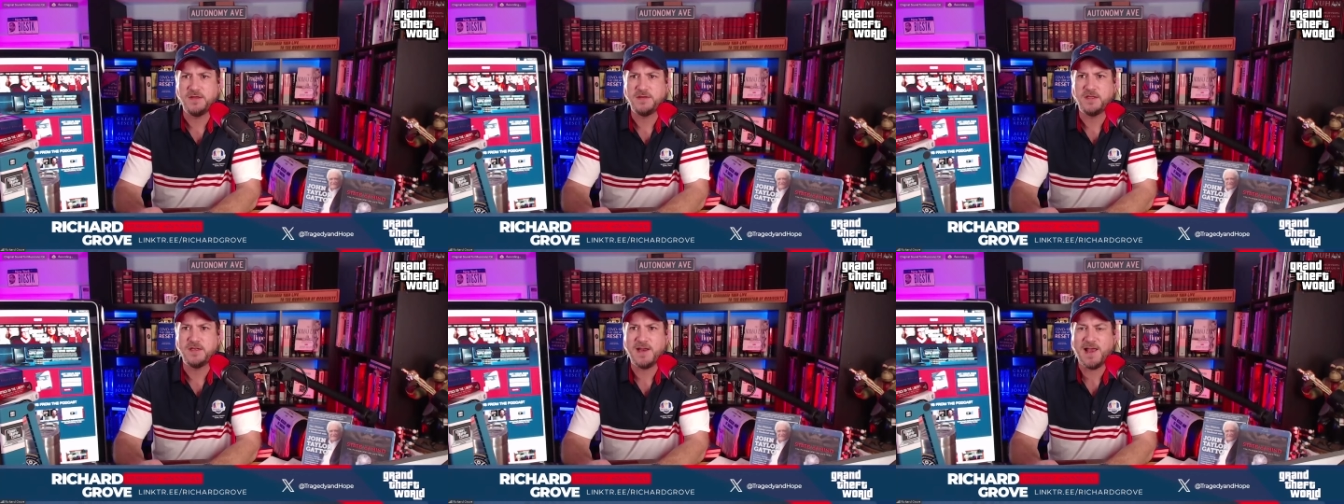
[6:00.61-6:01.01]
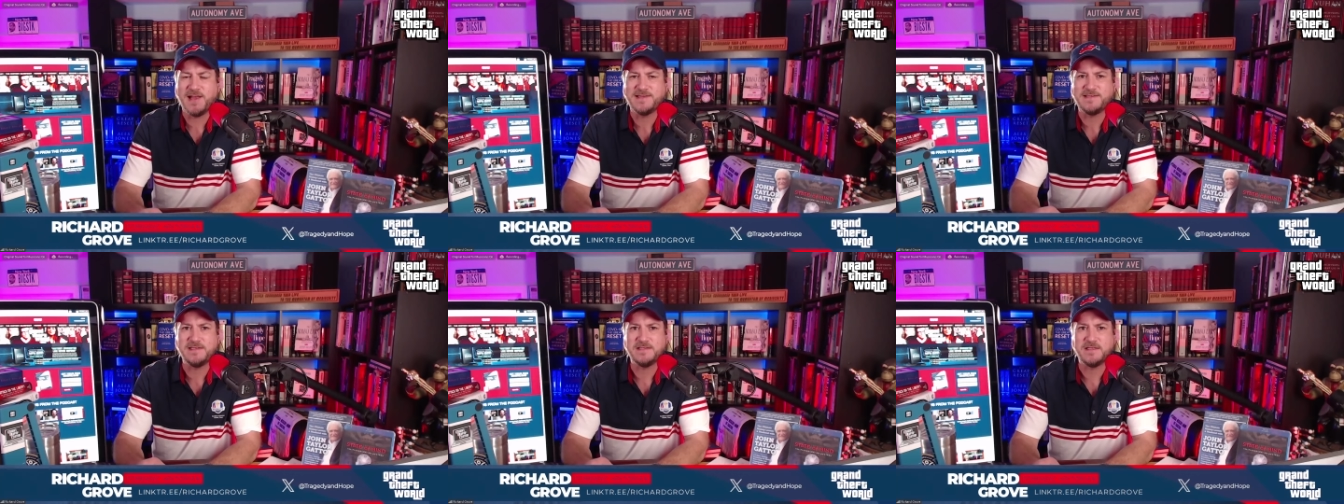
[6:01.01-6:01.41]
The
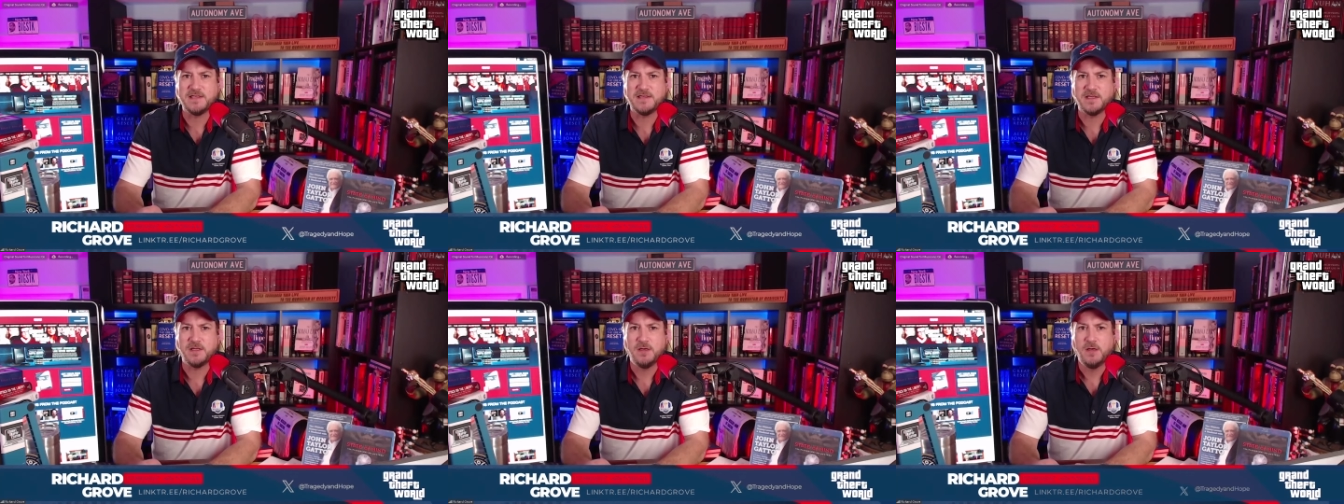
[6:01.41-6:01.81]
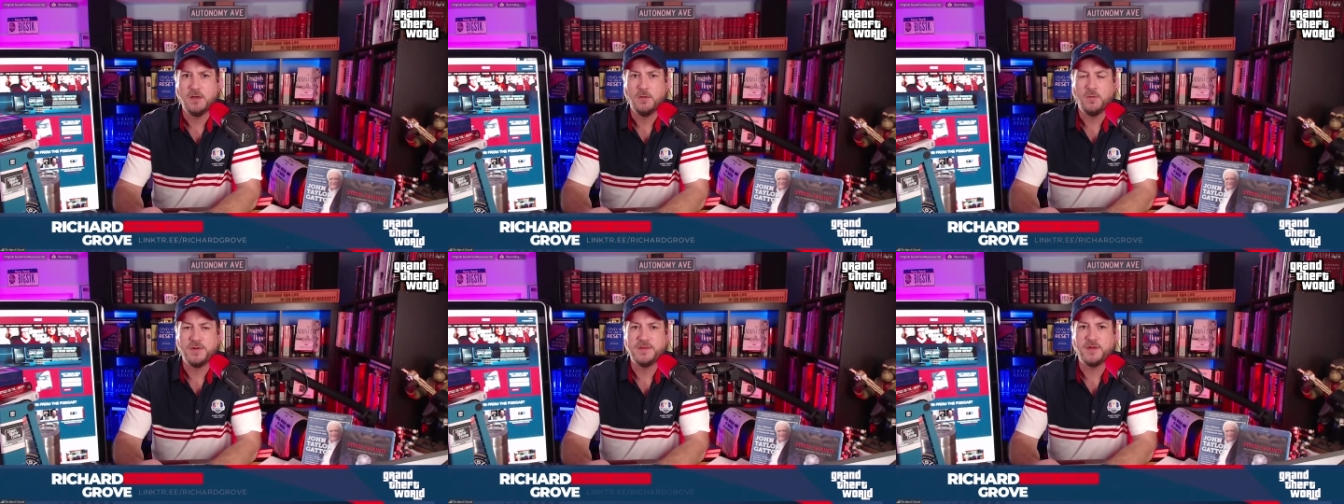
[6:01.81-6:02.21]
Nazis did it
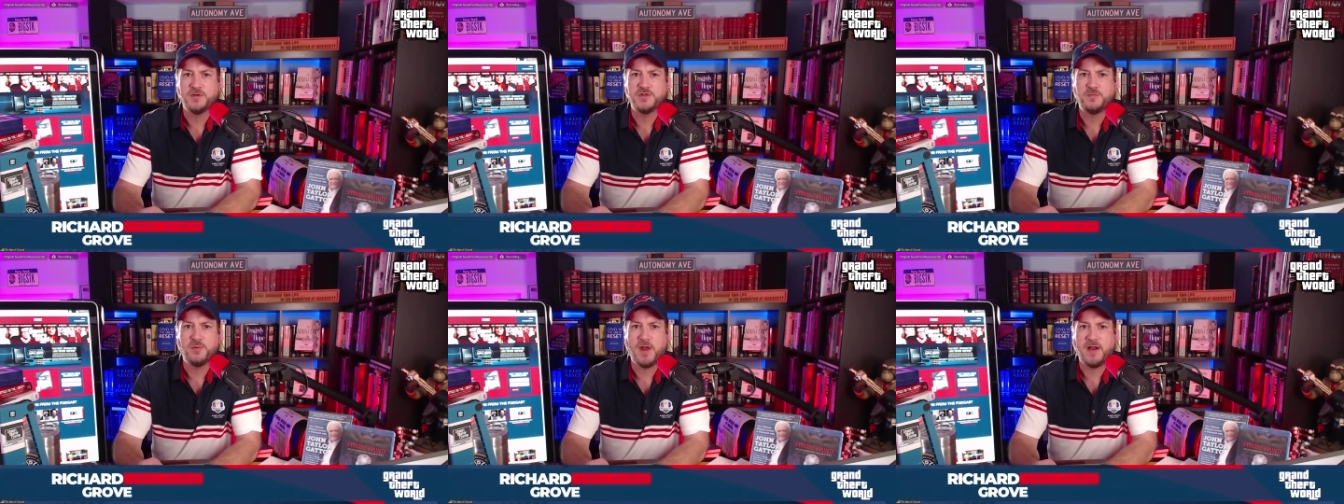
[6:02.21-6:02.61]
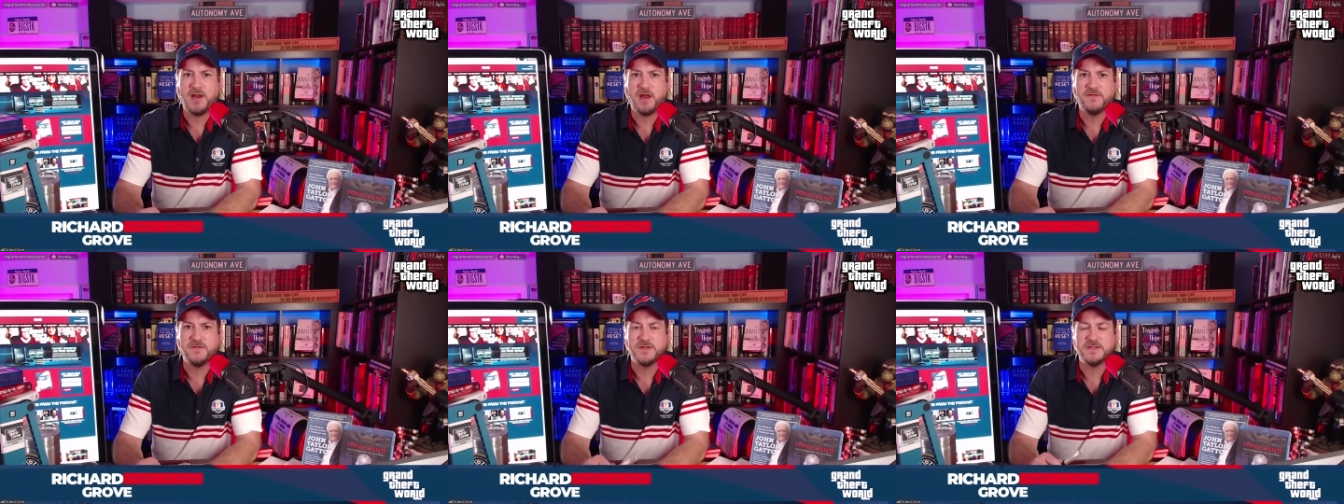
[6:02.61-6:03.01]
with those bread
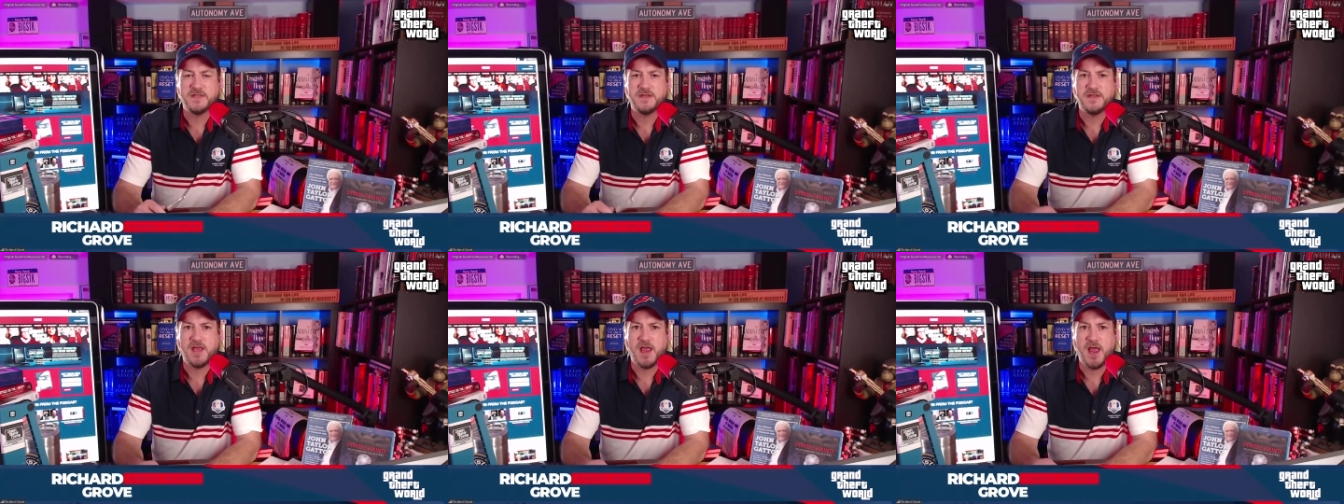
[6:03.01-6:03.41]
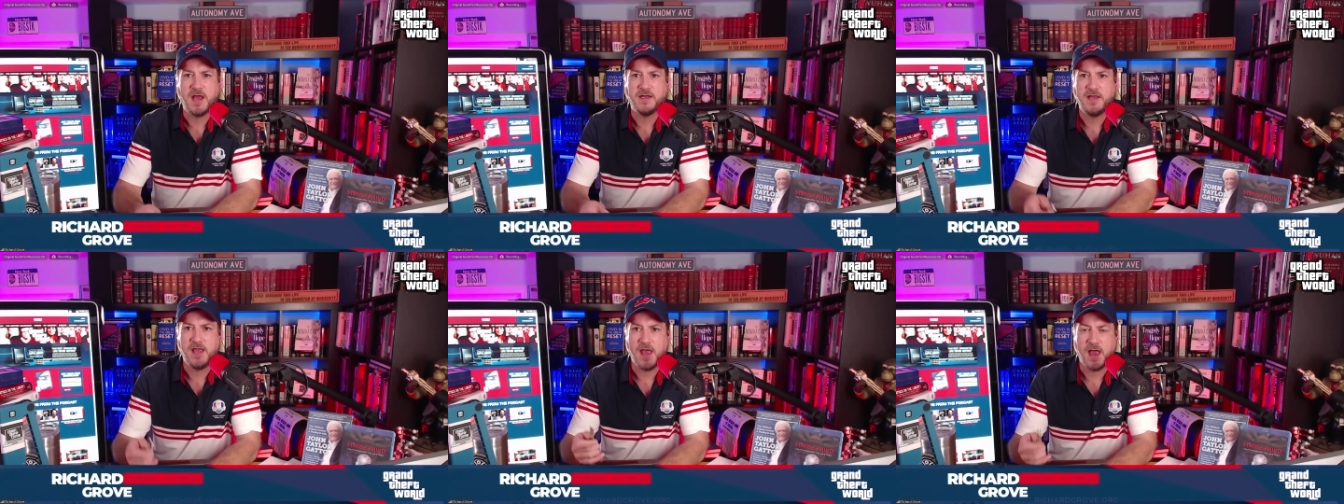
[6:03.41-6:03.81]
ovens that they
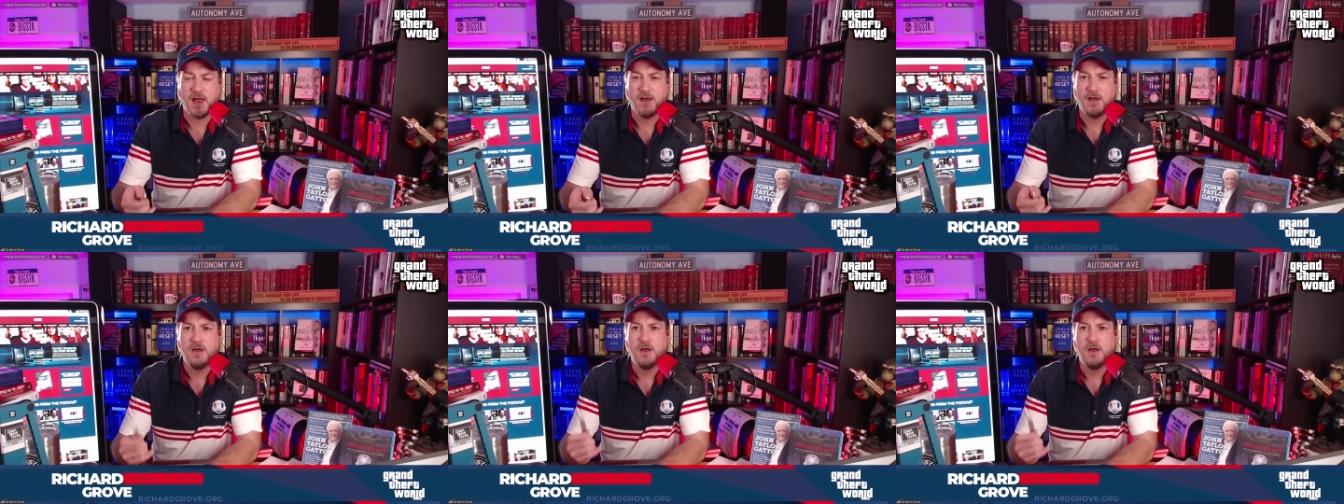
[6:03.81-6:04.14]
had. Yeah.